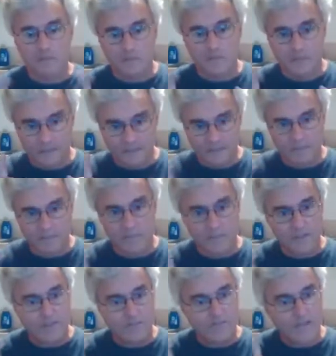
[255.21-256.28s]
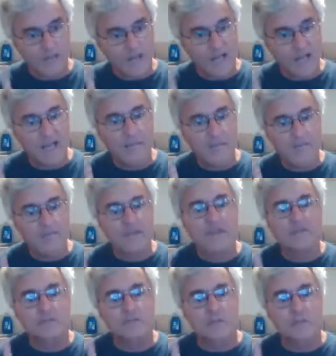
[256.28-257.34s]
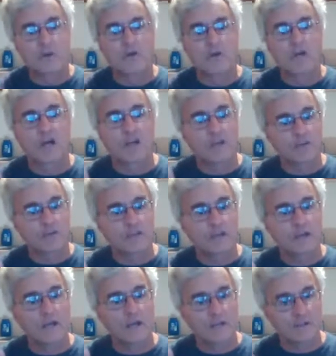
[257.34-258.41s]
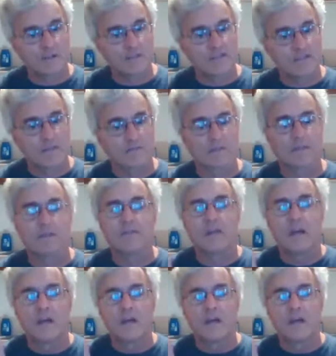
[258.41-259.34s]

But A. P. Svoboda, a Lewis, I believe,